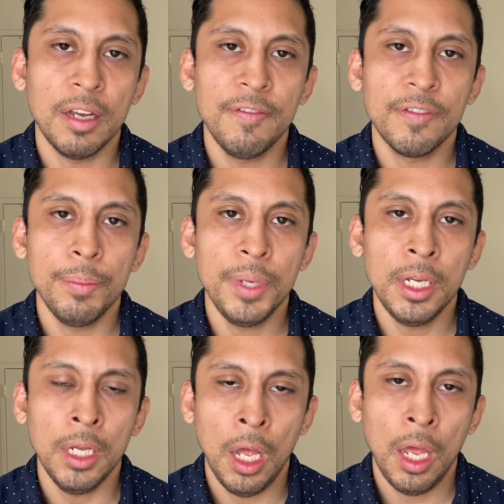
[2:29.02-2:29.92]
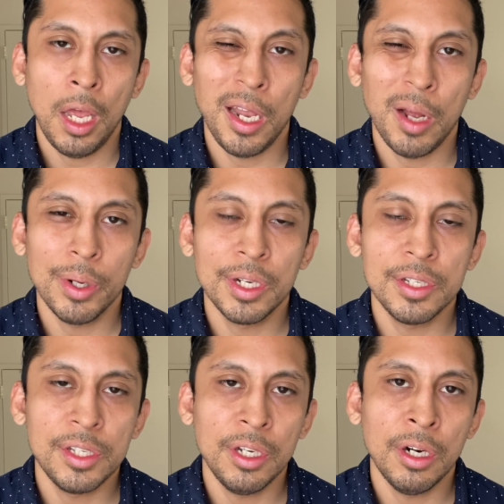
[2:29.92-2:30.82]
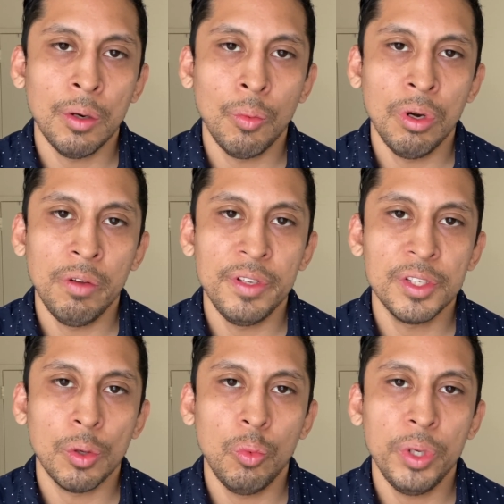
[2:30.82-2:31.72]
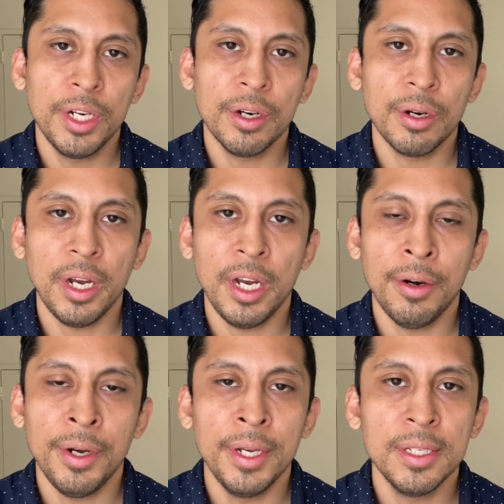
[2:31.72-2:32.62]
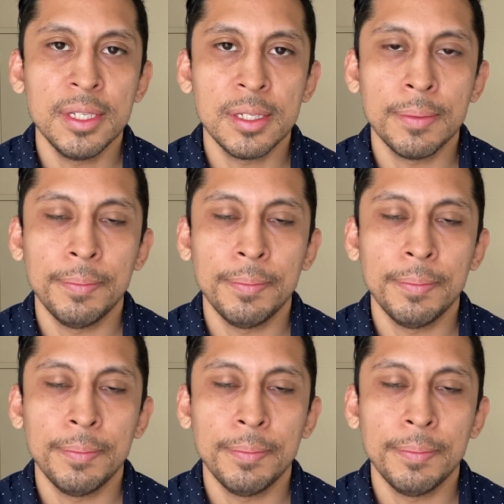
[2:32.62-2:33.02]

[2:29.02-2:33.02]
for me, and I would consider one of its weaker areas.